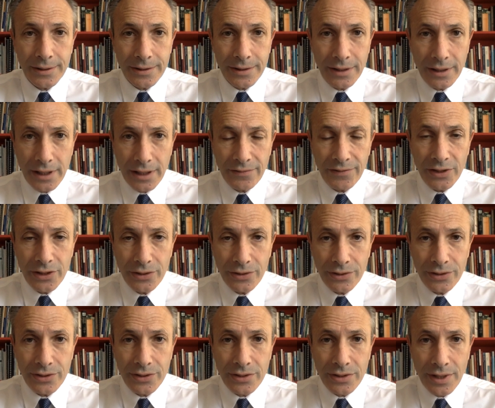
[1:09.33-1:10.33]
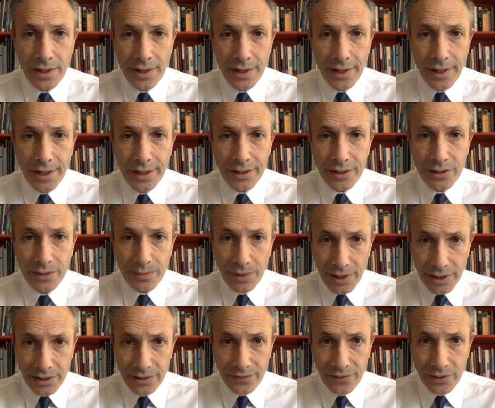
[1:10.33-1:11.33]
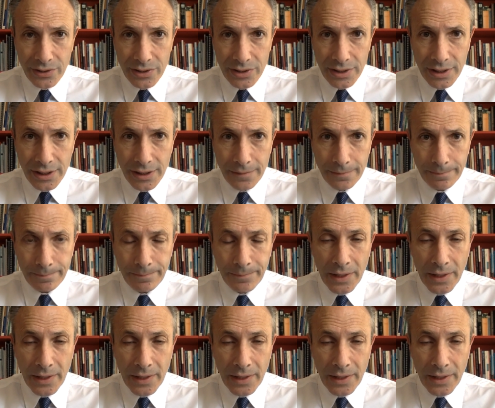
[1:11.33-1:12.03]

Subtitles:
to livelihoods, and to biodiversity.